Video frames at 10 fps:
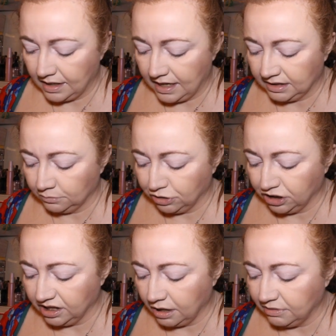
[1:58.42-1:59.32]
And we're
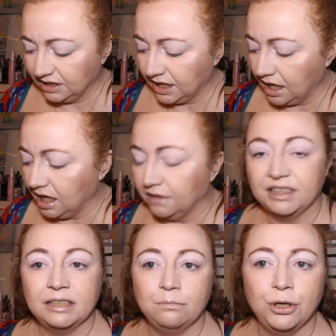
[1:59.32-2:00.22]
going to go into
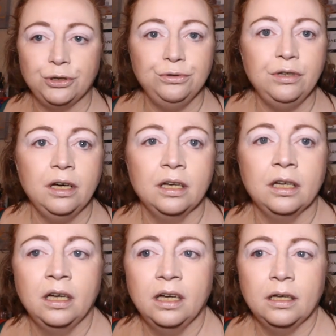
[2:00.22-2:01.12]
Harvest Moon.
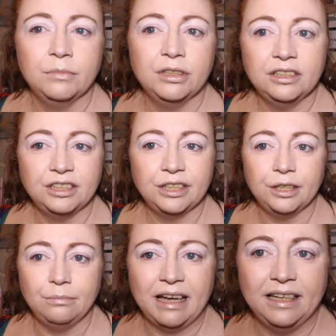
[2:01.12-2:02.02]
I'm going to
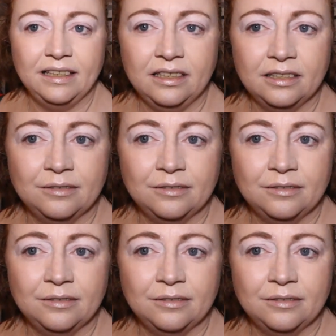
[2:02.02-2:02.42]
zoom in.